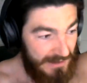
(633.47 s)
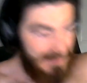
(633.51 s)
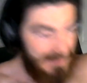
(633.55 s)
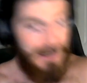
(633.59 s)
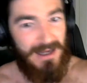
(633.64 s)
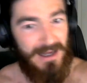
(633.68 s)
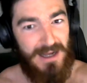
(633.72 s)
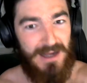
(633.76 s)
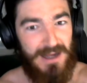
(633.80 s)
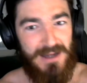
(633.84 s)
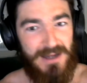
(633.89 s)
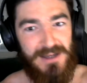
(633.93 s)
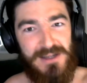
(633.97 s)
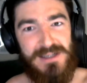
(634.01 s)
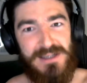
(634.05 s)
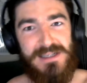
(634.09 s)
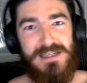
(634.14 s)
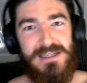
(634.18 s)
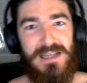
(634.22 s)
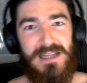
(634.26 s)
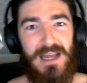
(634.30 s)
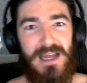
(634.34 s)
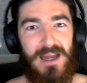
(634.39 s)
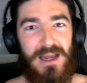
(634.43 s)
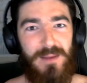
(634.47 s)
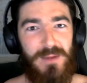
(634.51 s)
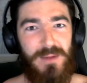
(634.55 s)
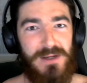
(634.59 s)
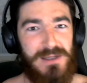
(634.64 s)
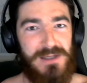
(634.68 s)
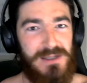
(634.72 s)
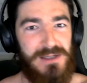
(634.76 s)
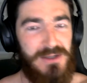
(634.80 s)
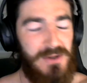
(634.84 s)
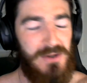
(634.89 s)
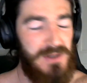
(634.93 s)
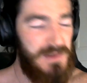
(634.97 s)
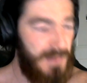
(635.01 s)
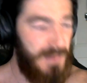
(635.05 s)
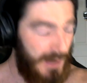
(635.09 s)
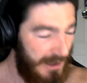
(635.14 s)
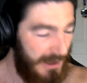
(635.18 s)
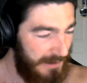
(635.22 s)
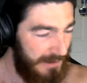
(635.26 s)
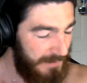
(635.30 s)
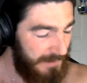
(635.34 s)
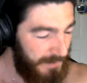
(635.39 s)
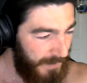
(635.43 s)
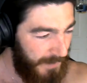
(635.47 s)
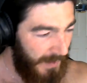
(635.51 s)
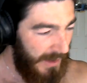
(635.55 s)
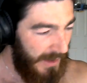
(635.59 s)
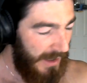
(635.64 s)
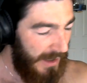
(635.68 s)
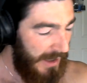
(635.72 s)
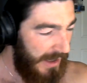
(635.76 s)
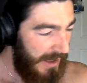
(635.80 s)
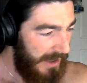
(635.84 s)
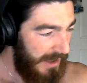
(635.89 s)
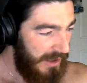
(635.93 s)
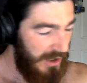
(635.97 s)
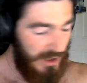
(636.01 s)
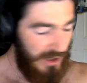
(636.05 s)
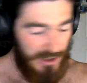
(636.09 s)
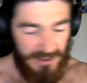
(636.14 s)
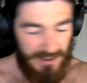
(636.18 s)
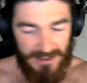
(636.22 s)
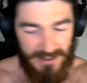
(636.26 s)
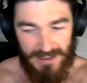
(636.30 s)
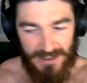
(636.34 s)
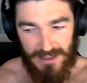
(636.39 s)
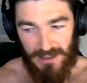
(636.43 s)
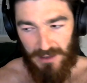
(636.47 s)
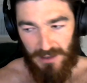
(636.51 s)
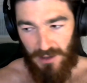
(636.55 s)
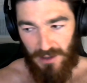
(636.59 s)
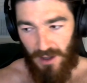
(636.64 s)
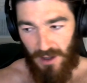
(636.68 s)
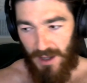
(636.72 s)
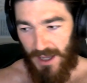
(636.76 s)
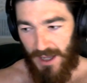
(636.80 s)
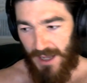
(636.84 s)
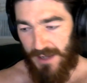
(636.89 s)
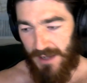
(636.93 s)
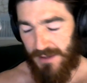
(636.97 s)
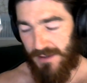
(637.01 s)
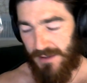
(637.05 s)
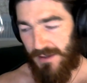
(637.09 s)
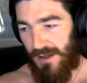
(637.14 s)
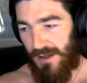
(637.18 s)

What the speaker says: oh, and you slam your snooze button, you can get an